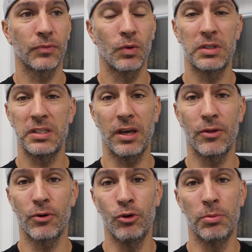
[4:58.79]
what's the
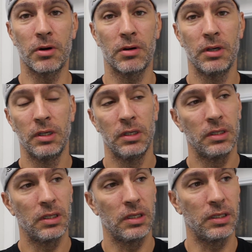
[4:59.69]
other Uber?
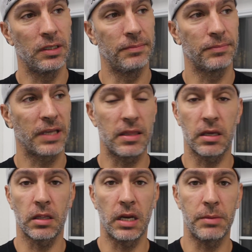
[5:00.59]
Can't
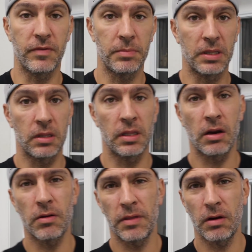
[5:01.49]
think of the name of it, but
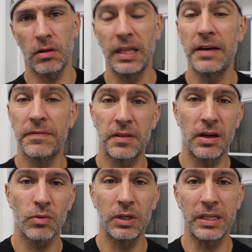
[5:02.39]
they're lift.
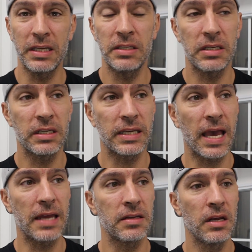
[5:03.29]
They're really easy to
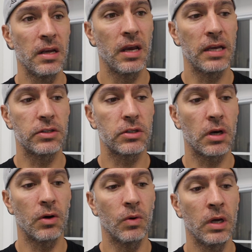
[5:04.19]
get. And
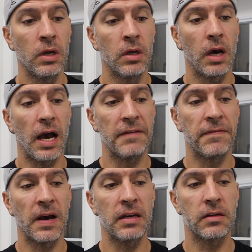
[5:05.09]
so I
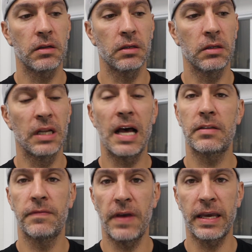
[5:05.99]
find
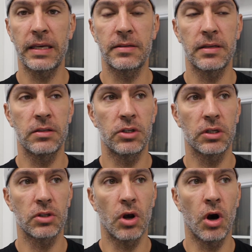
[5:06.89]
Las Vegas is
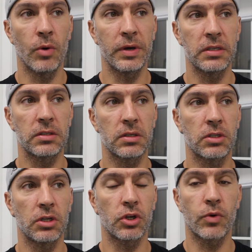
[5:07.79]
just always
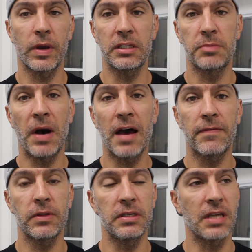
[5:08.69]
such a great spot
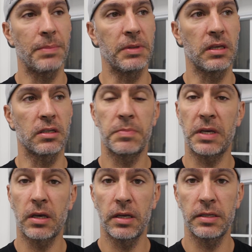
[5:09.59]
for these type of things
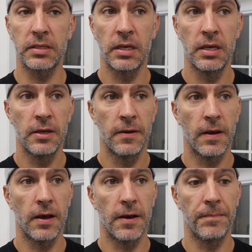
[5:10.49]
because
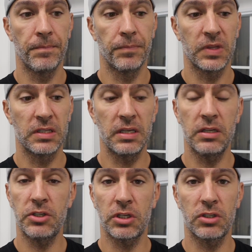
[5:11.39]
the
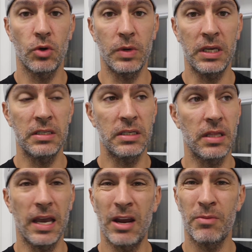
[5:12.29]
city's just so easy.
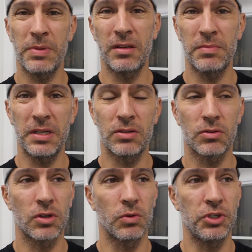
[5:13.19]
The Airbnbs
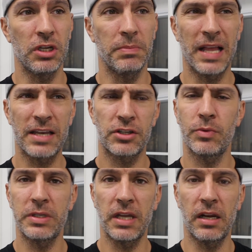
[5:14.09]
are so cheap. Last
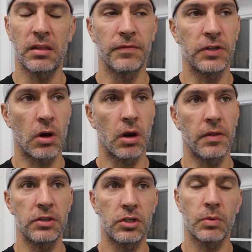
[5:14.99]
year we stayed at the
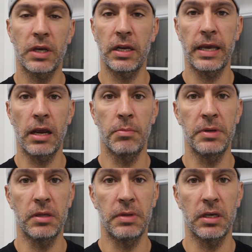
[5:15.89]
Vidara. This year we're getting an
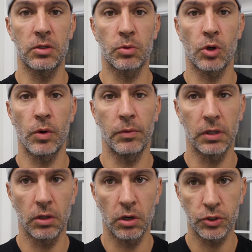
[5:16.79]
Airbnb because we're going with
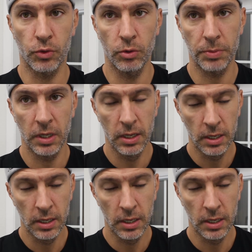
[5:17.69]
a large group.